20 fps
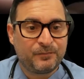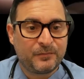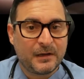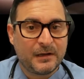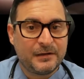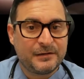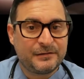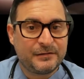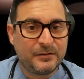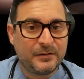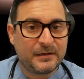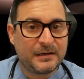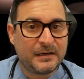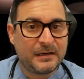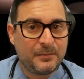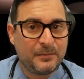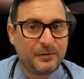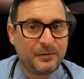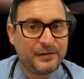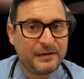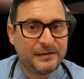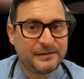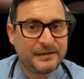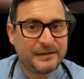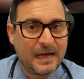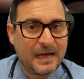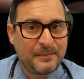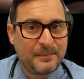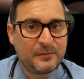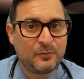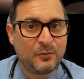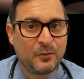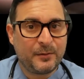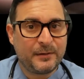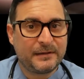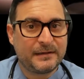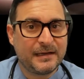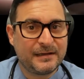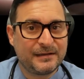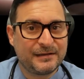So a couple things happen when we
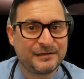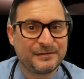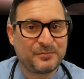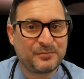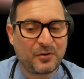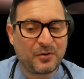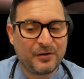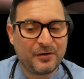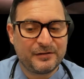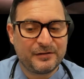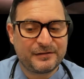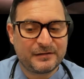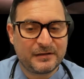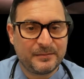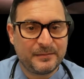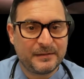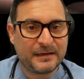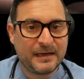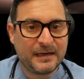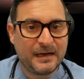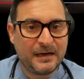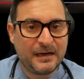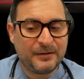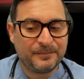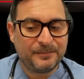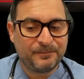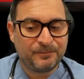take this part of the stomach out.